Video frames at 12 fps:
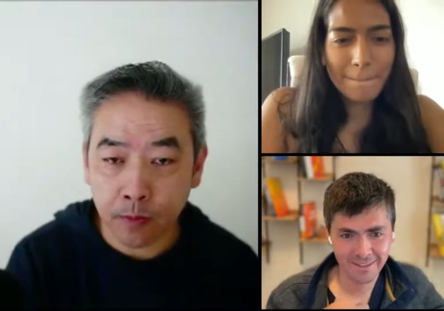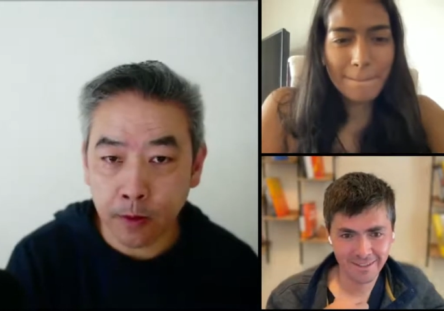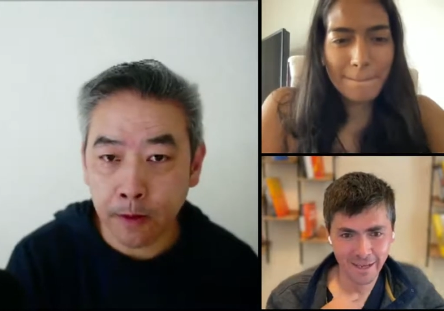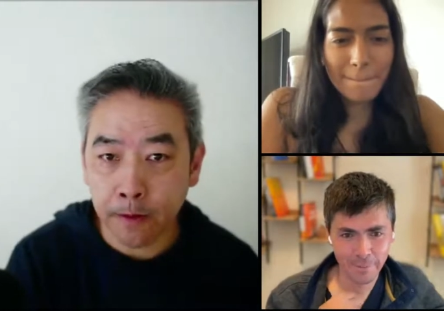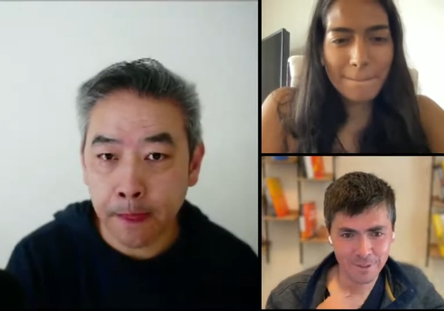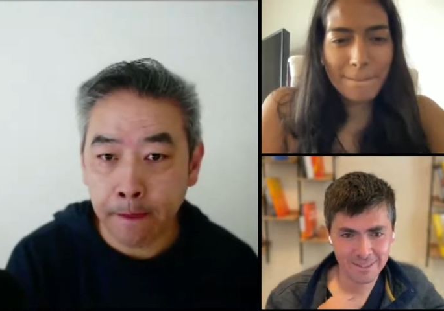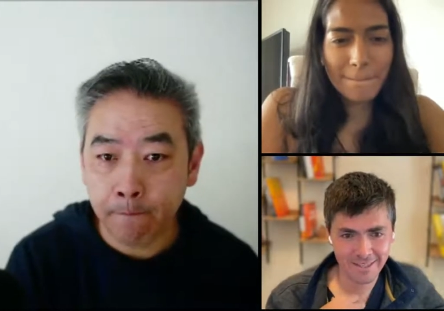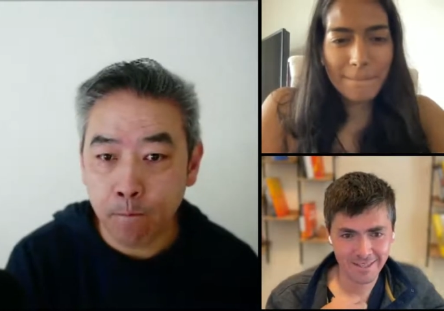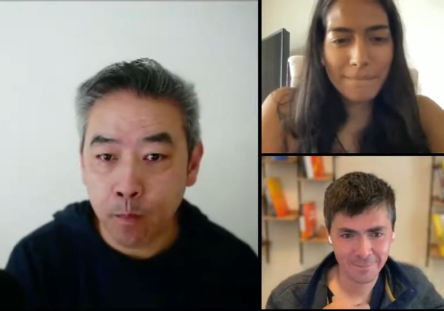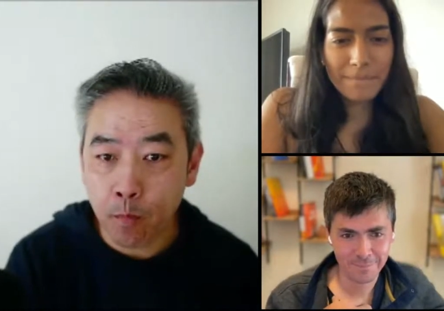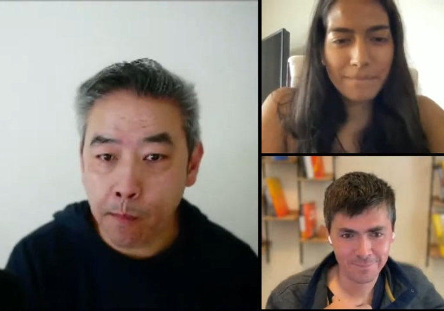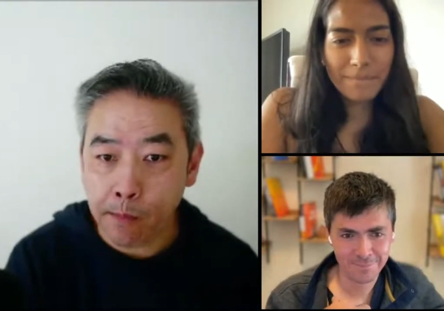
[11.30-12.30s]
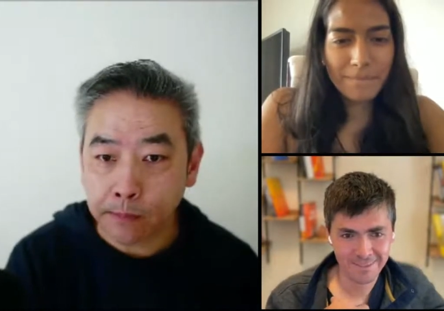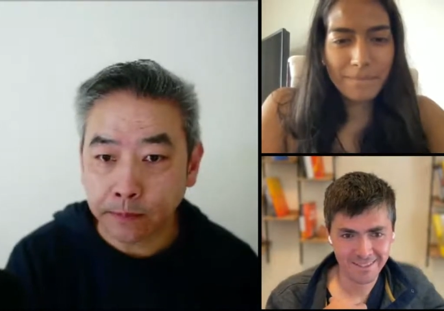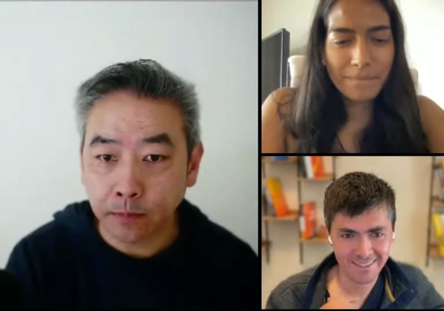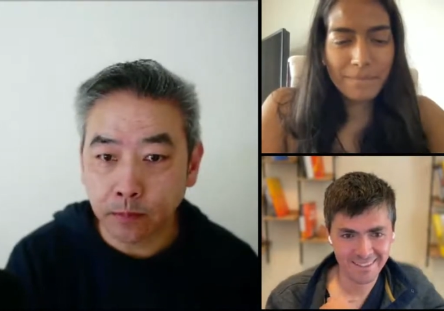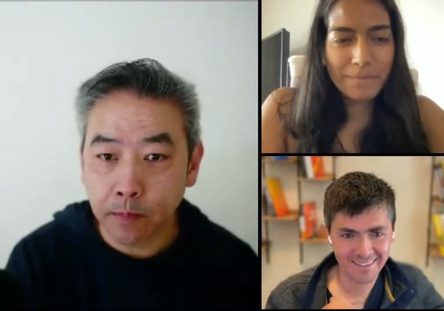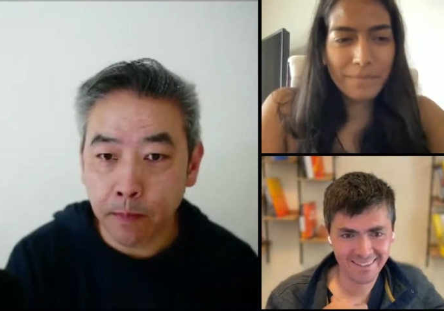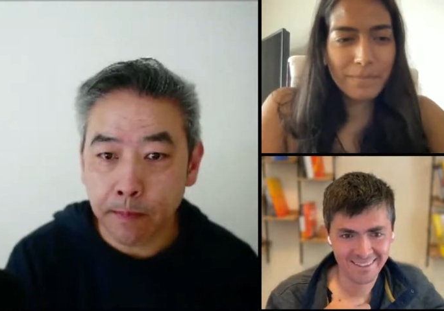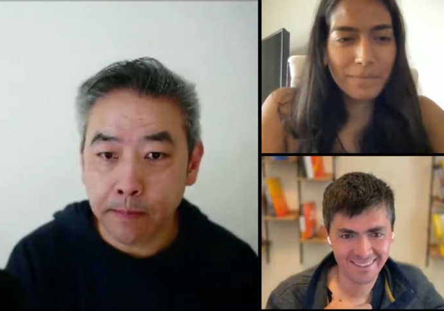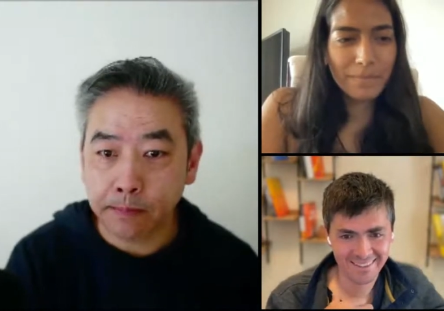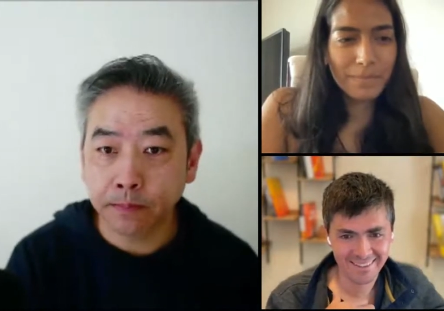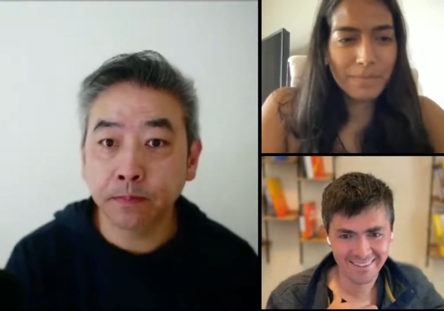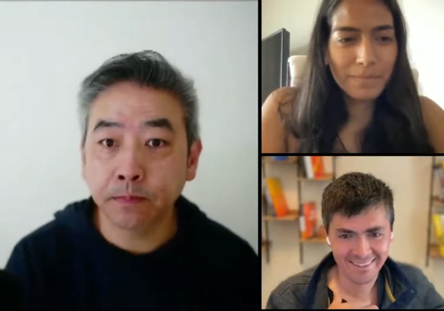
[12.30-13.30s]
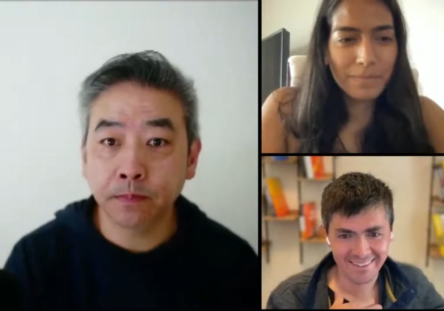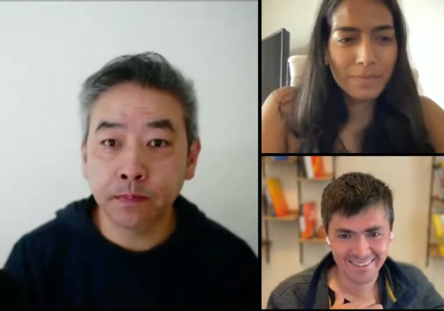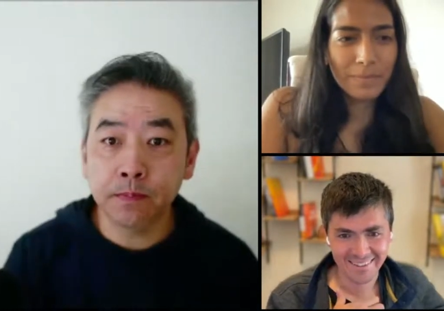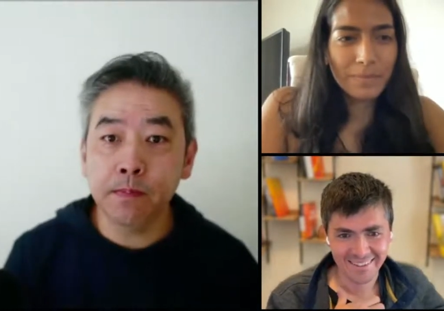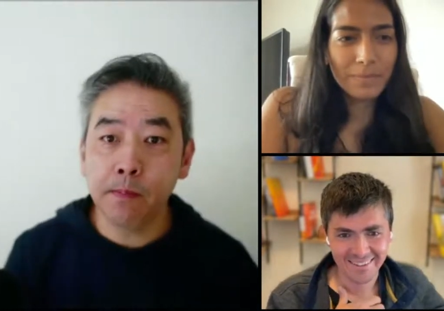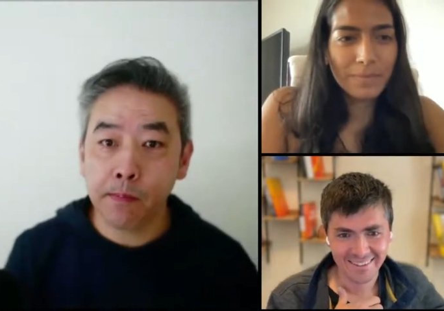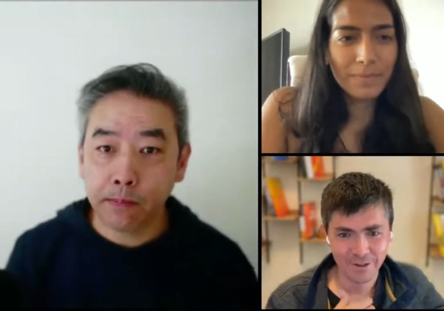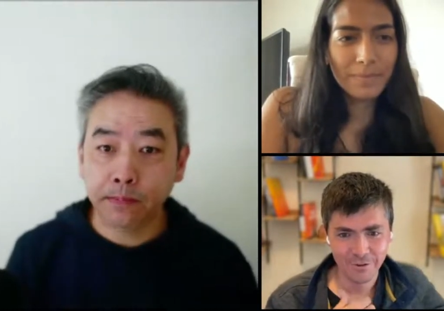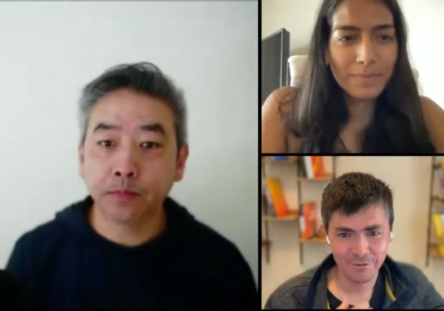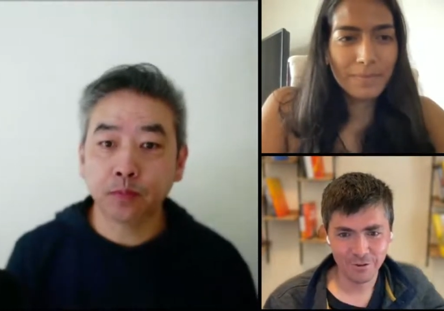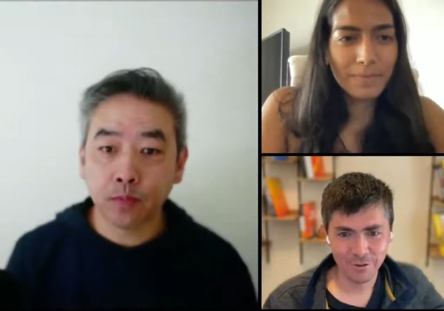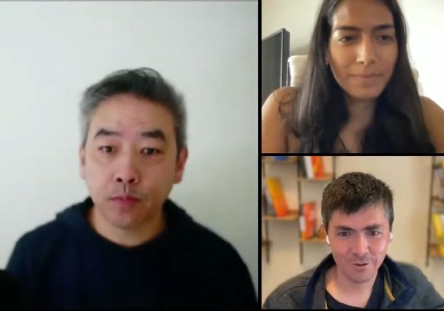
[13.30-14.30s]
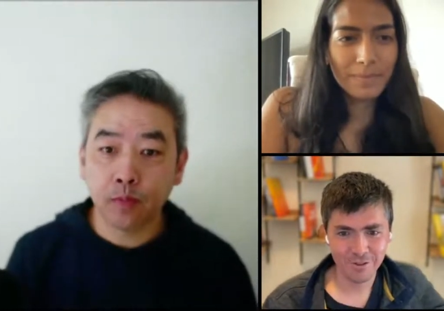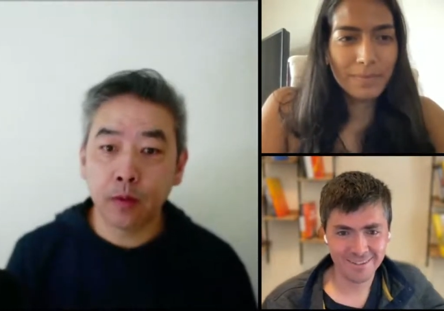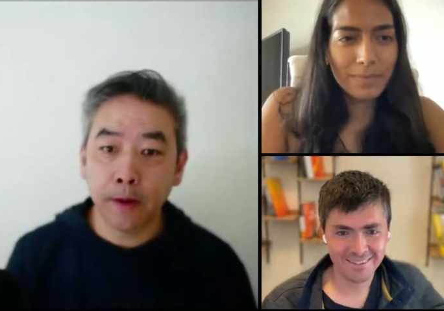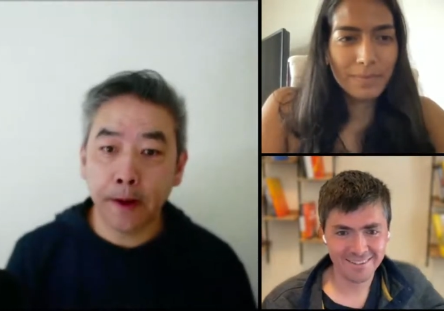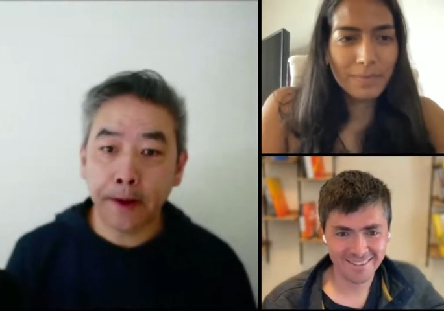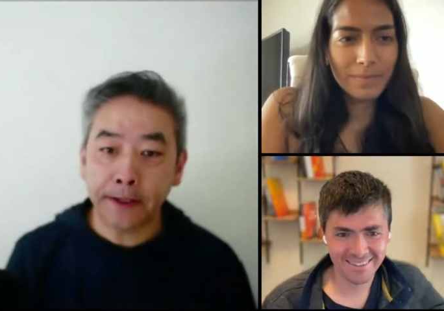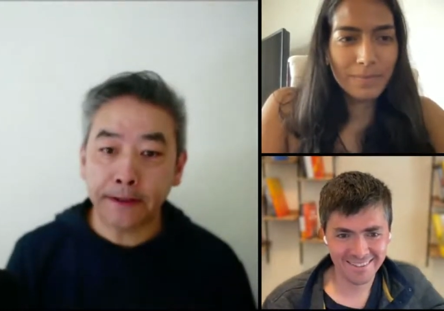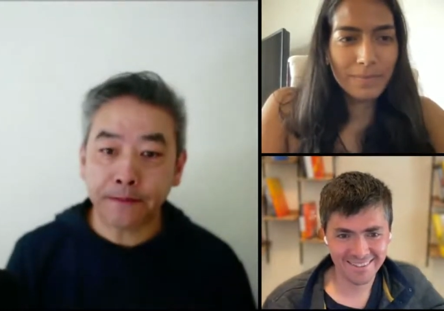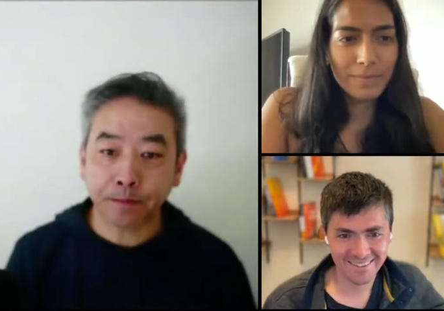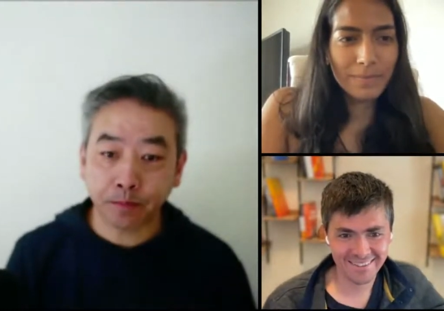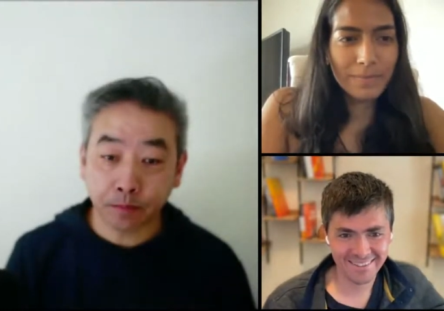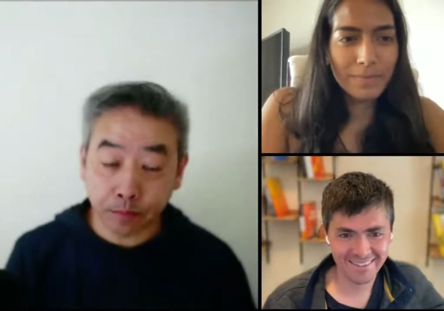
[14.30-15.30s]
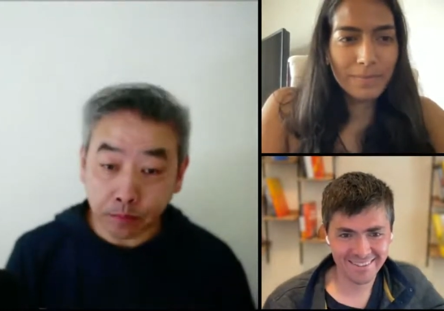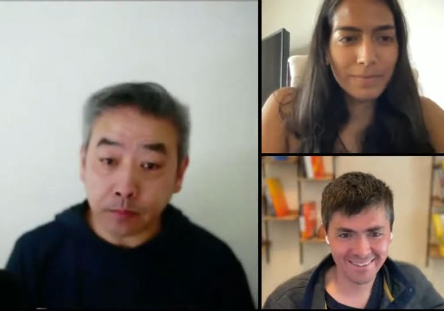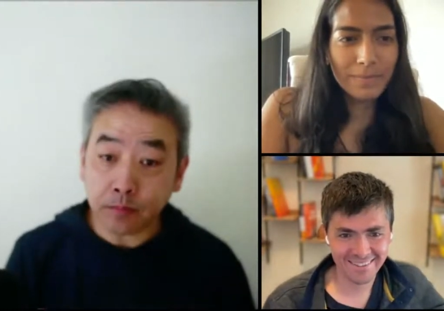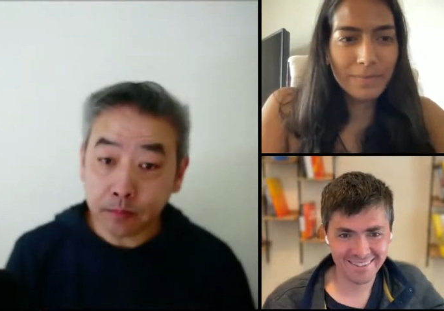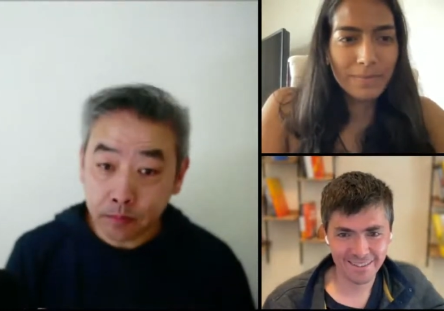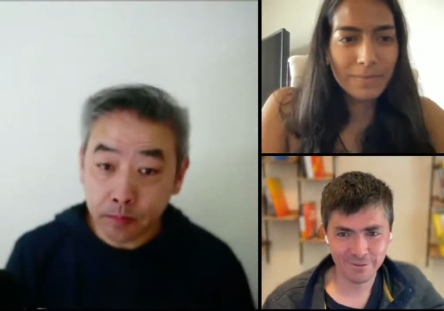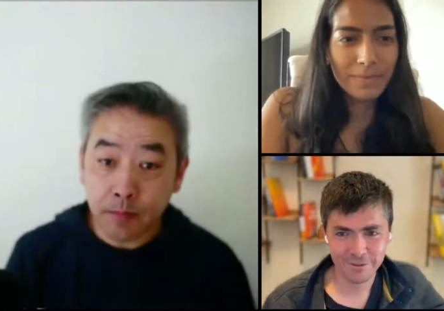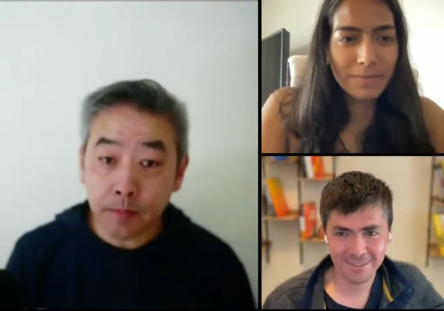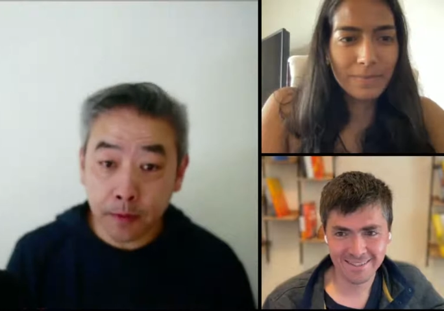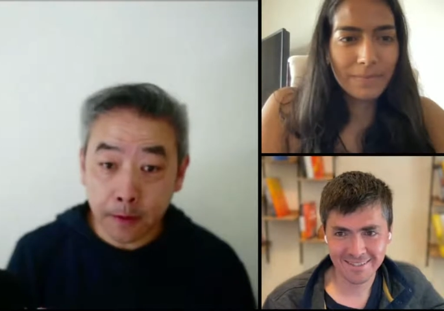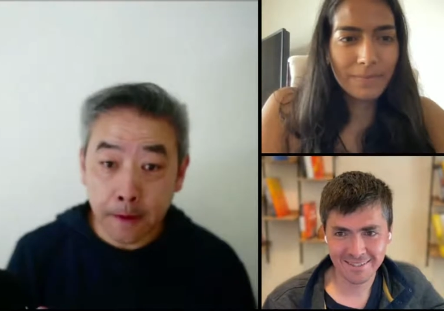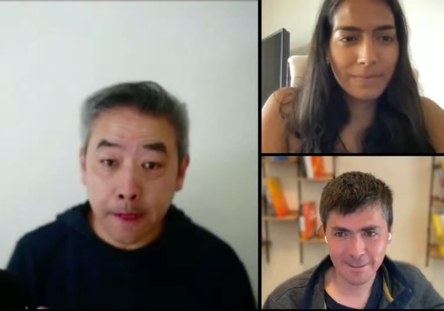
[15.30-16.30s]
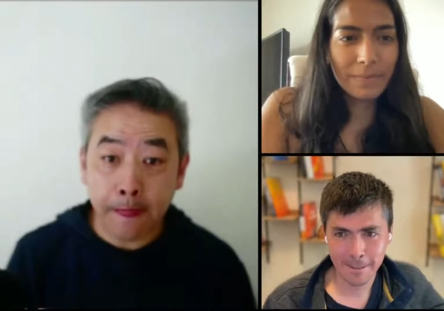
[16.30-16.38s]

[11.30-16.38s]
Speaker 1: camera setup today. Mm-hmm. I don't know if you notice the differences.